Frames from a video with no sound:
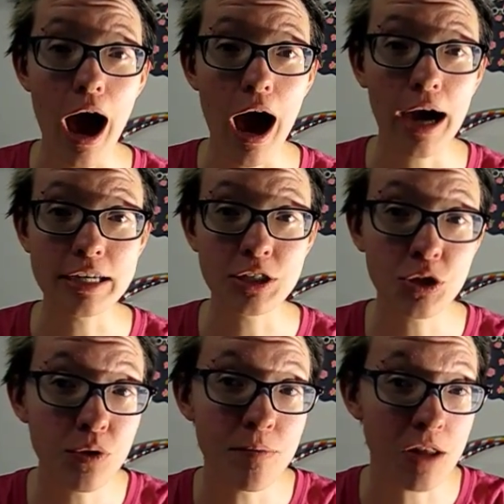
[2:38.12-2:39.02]
I
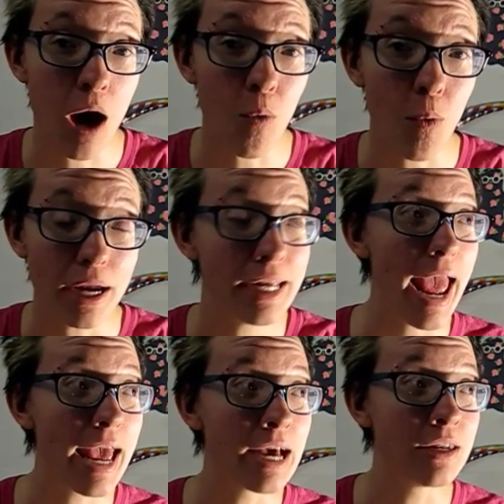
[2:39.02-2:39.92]
too am not white
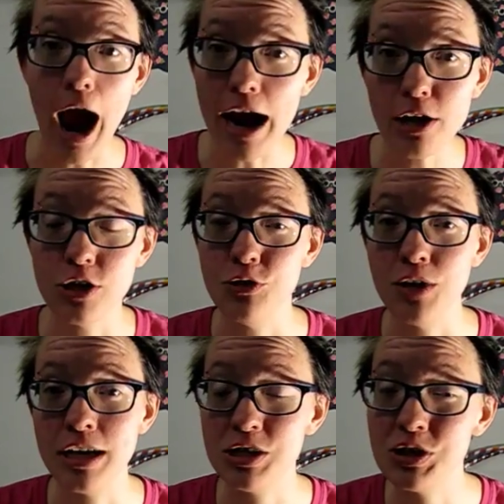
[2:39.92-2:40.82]
and I could do
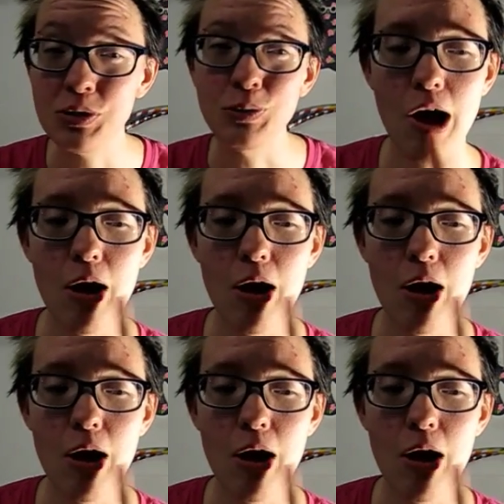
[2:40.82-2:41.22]
that too.